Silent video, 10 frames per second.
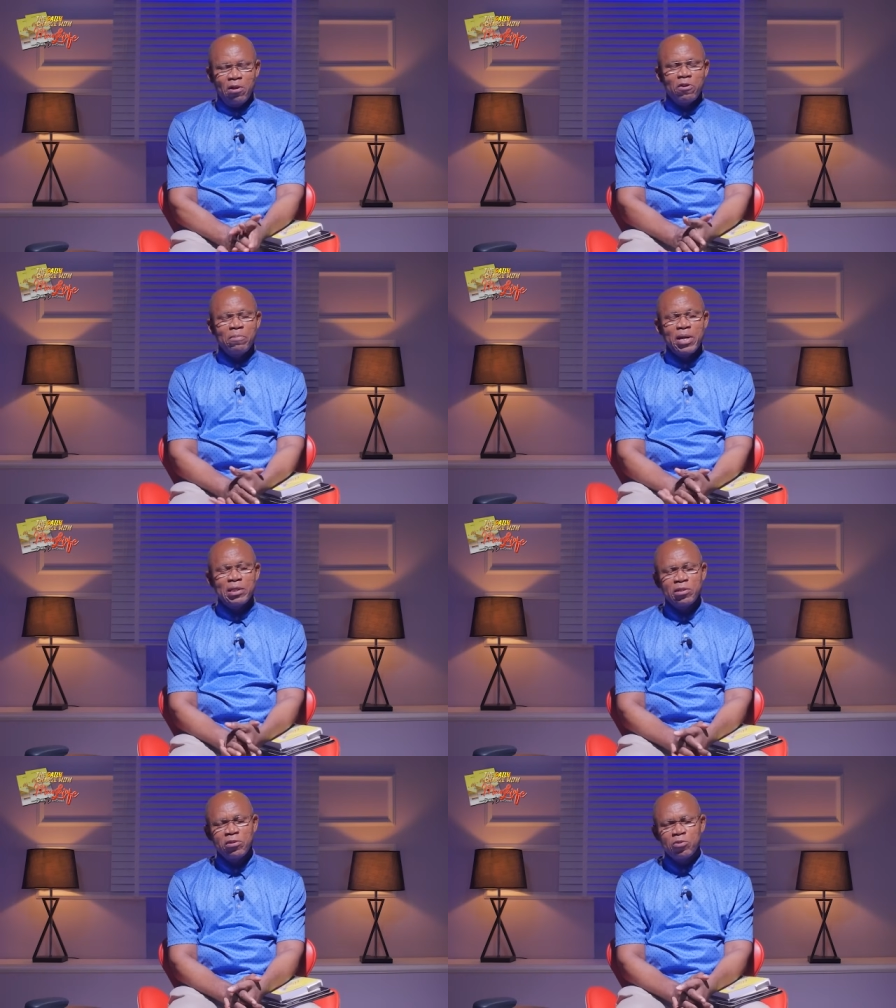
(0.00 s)

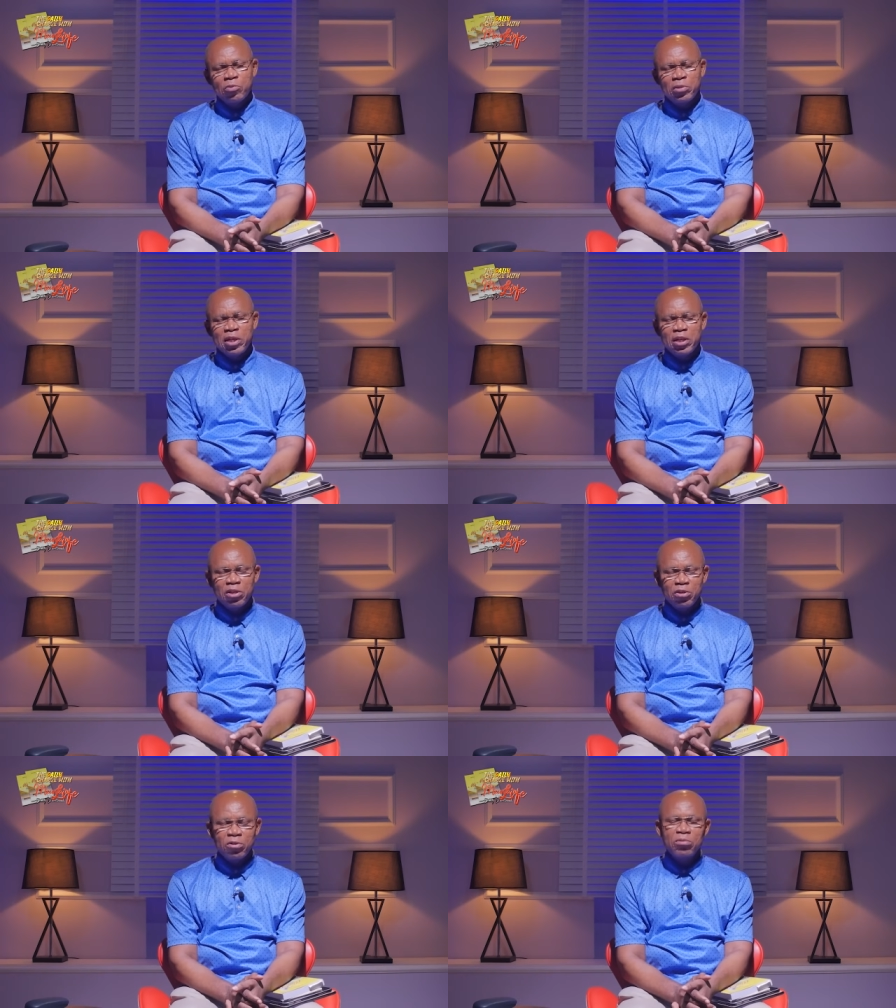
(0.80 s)
Almighty God, we
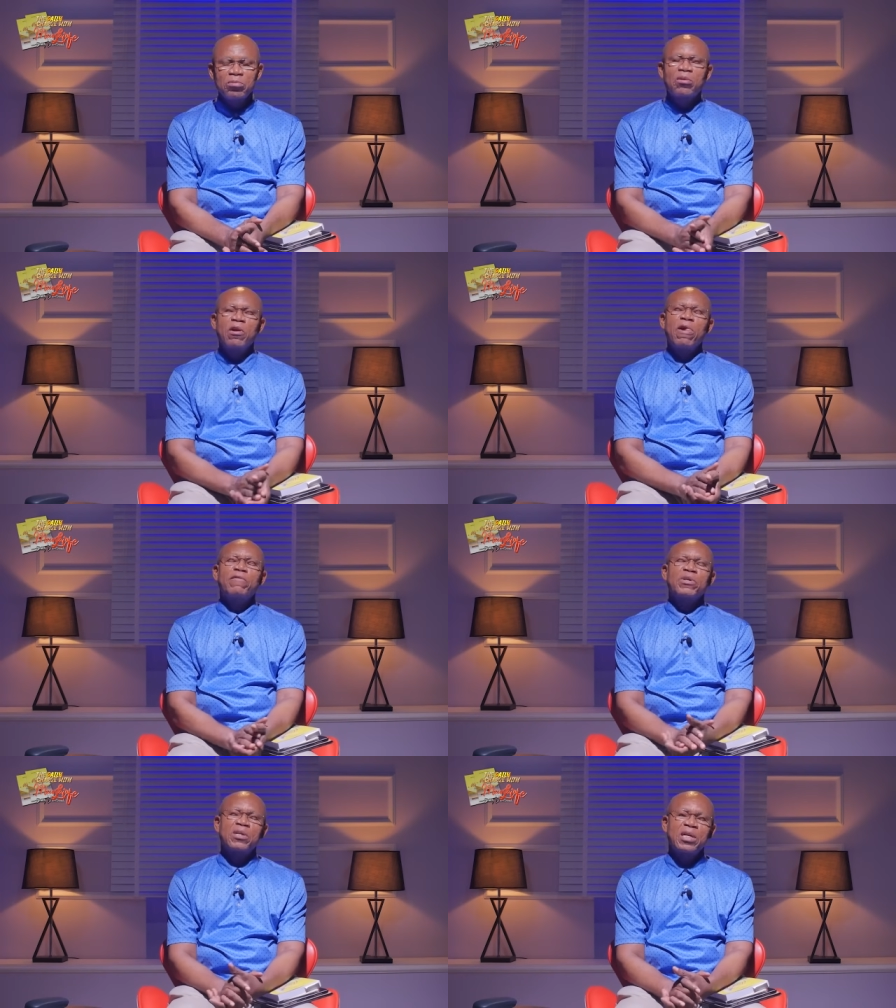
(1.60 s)
thank you
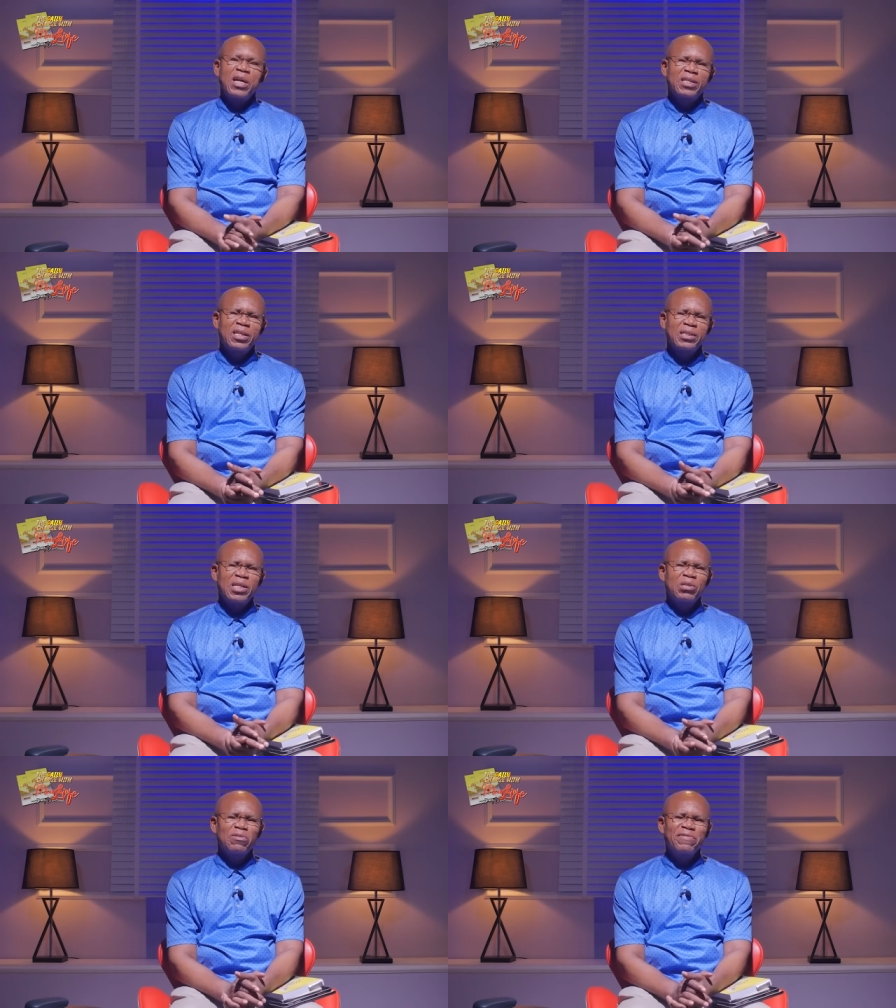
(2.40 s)
for your kindness
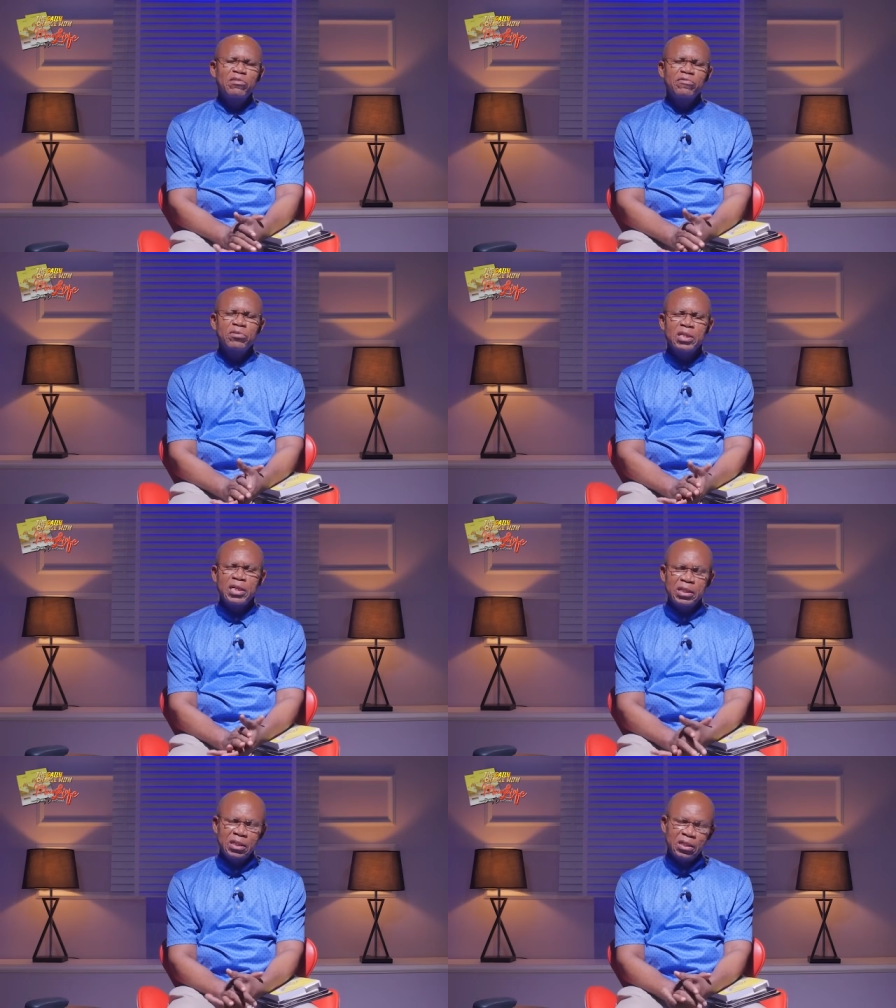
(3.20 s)
and your
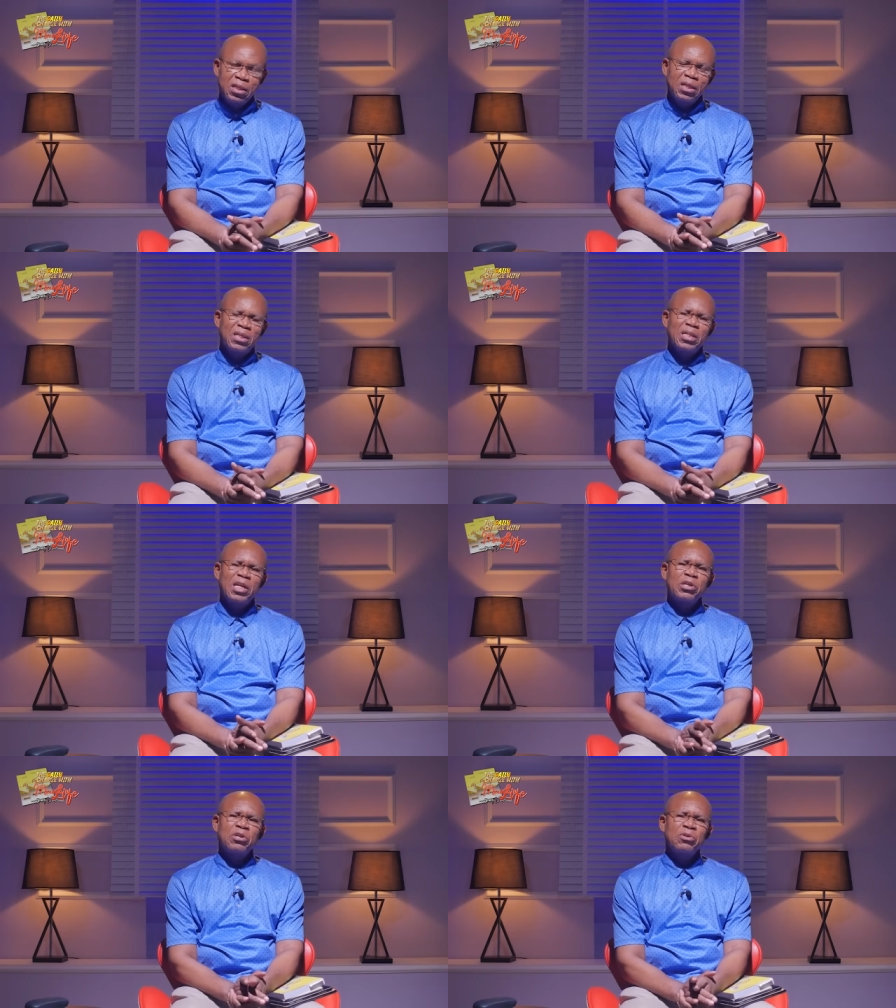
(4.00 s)
faithfulness.
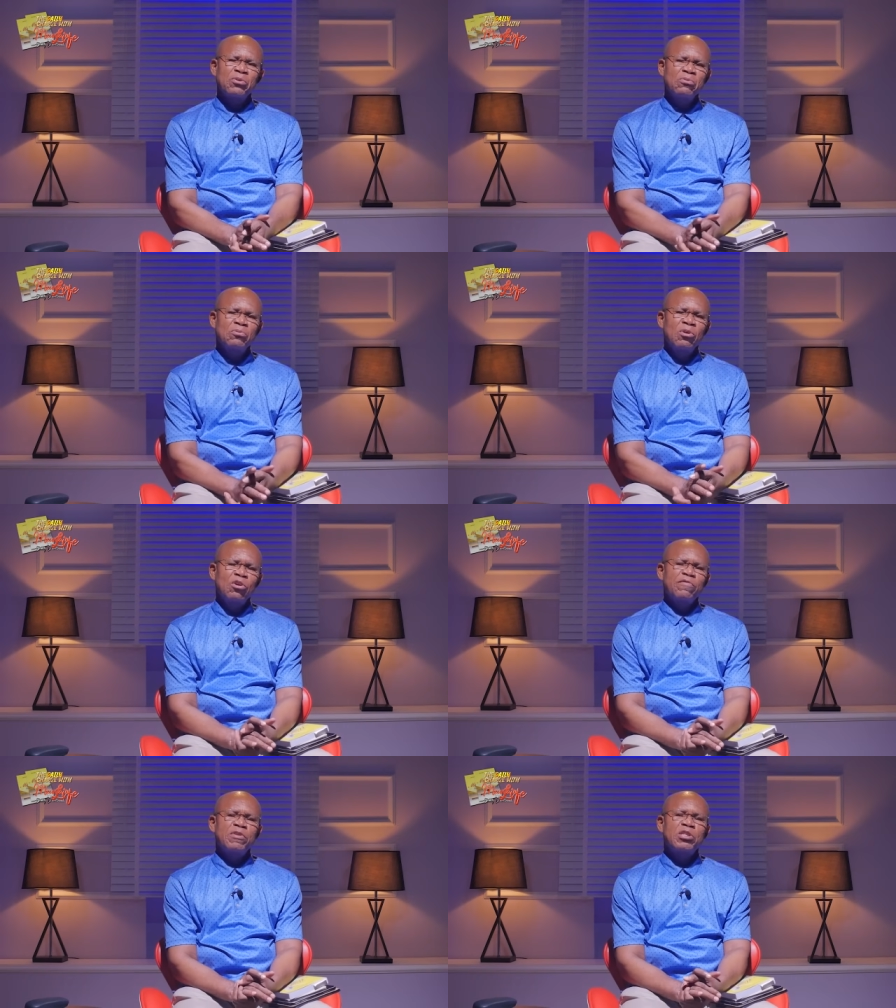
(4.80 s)
Thank you
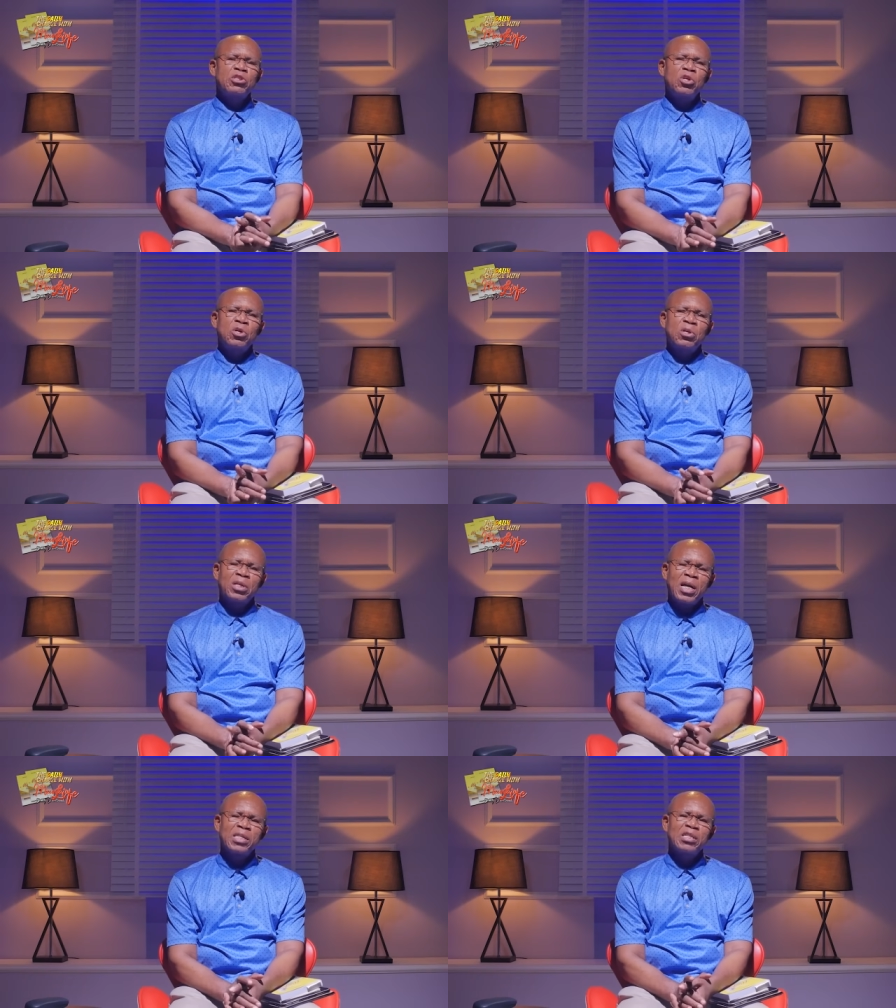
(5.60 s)
for the
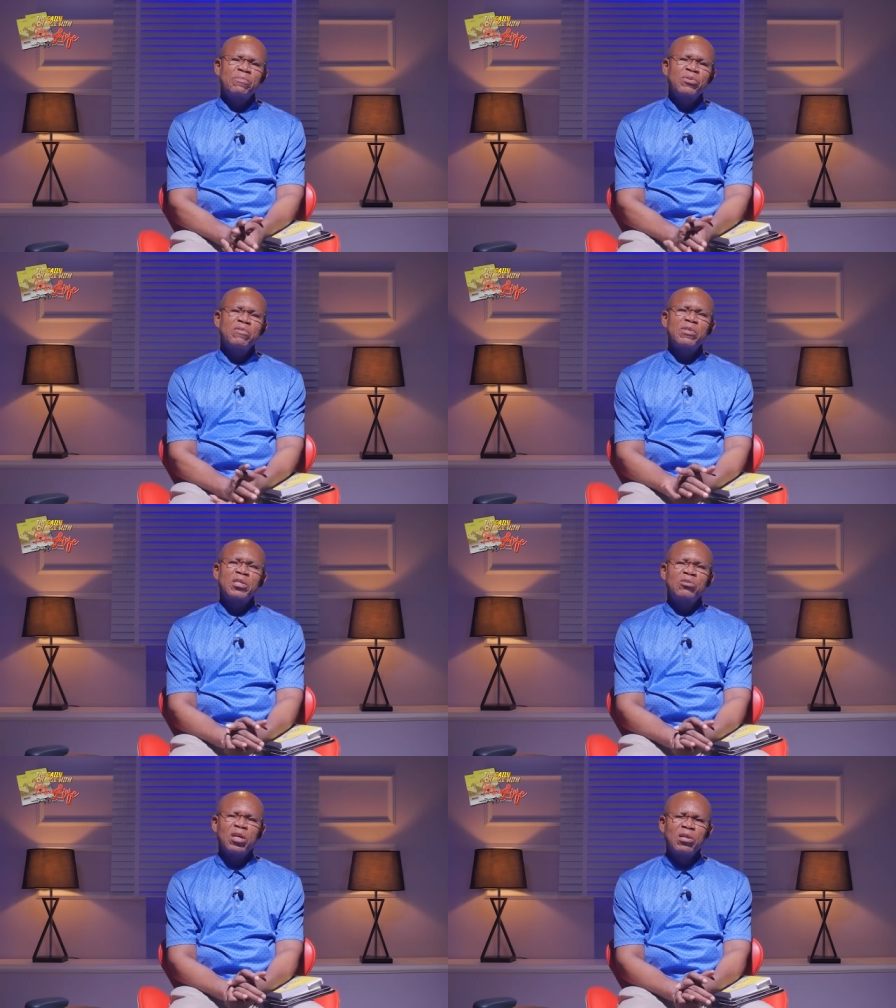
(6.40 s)
joy and the
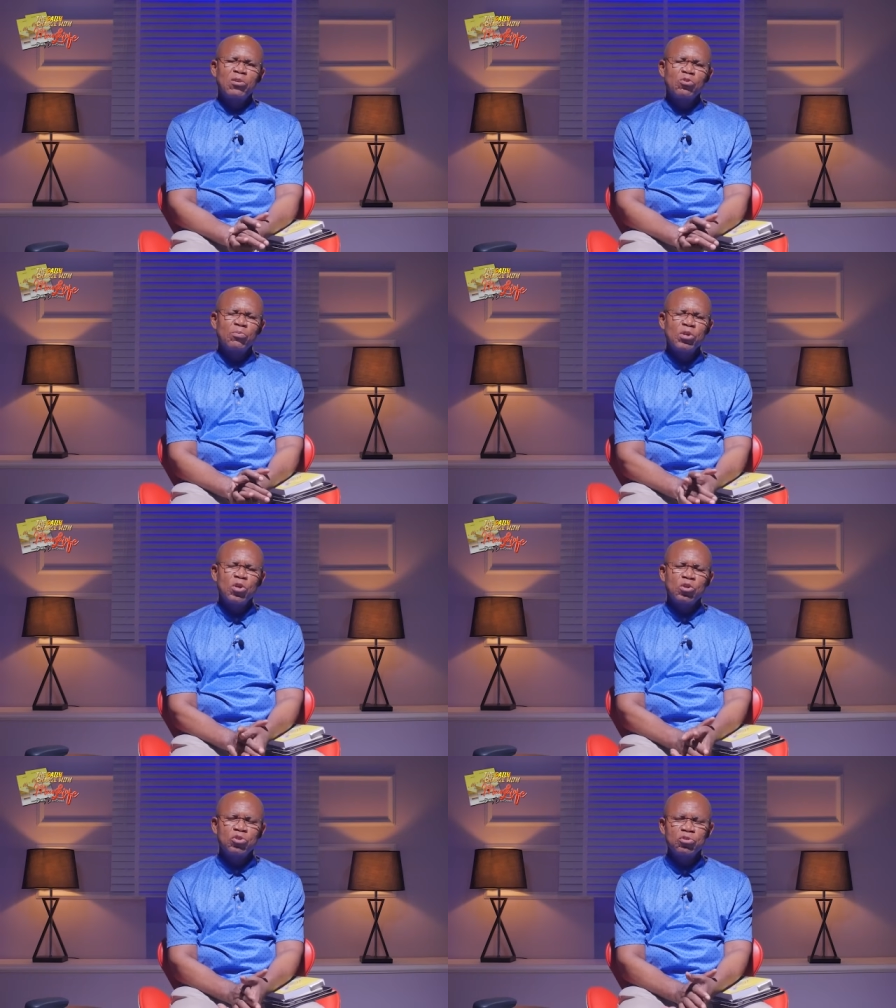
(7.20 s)
privilege you are giving us to be
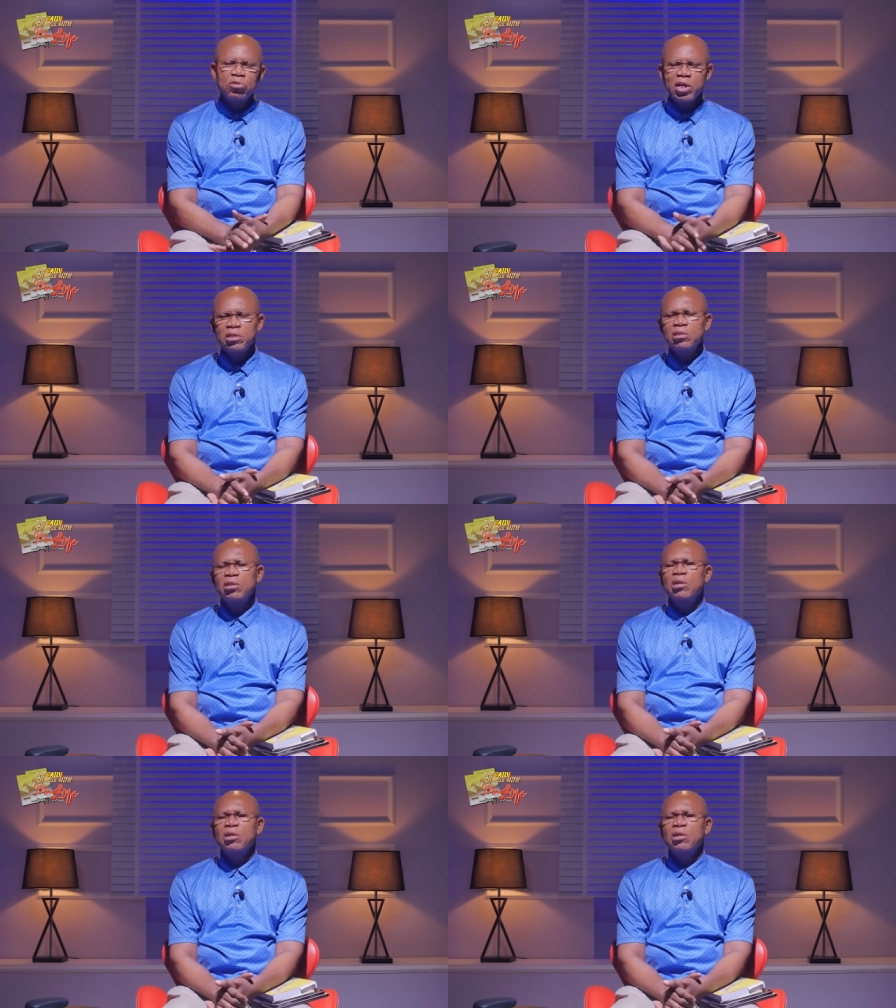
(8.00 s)
your children.